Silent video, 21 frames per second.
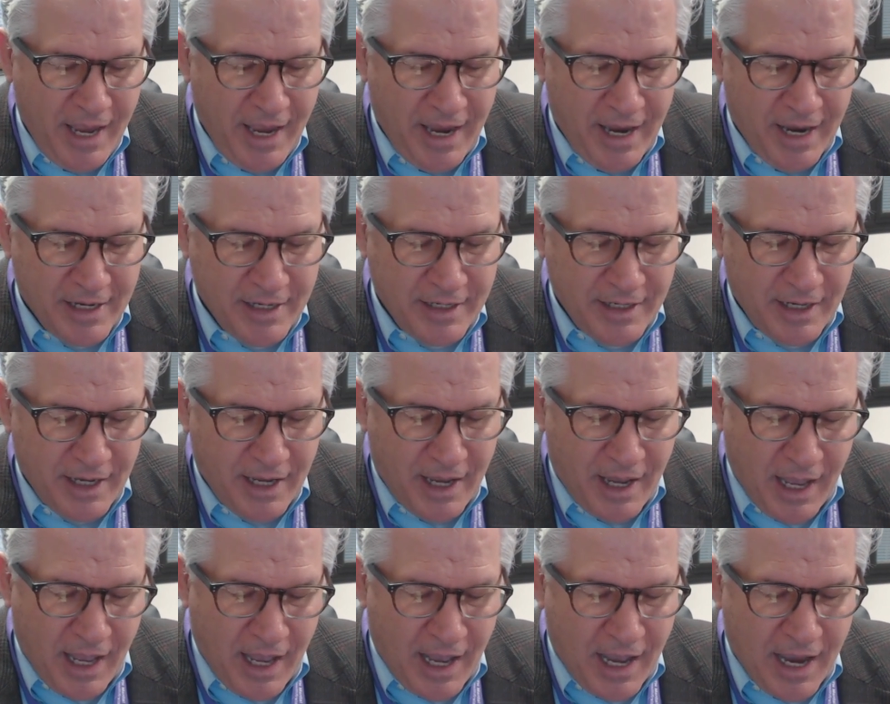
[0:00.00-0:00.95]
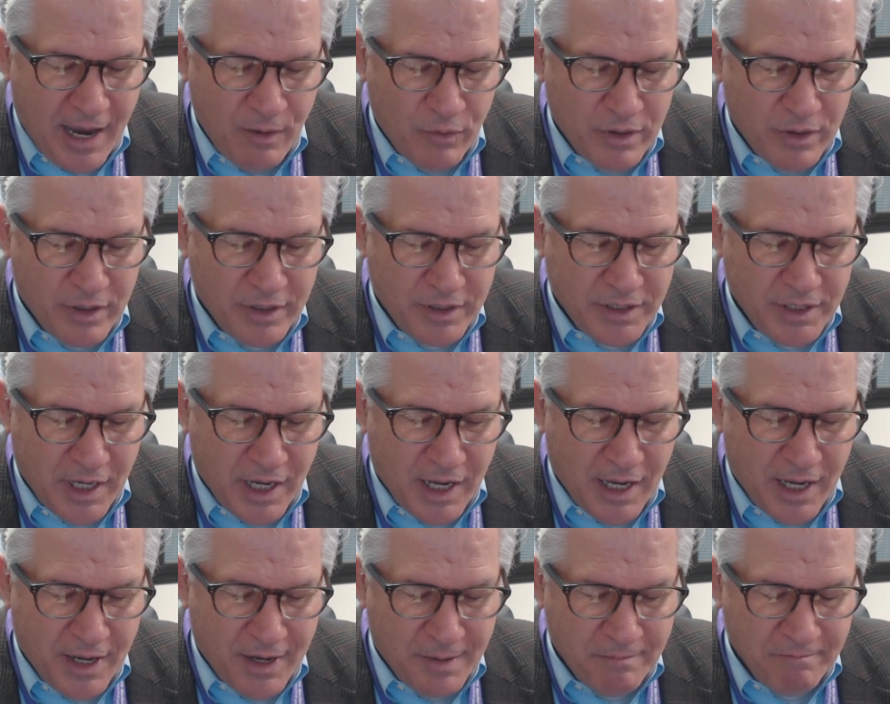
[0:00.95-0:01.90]
And I was
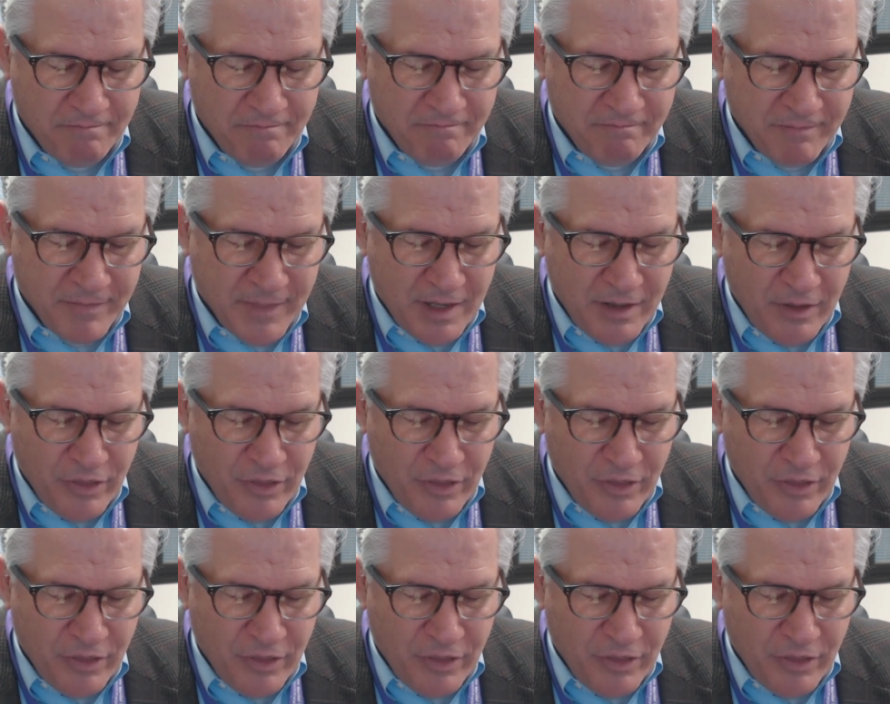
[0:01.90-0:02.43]
um,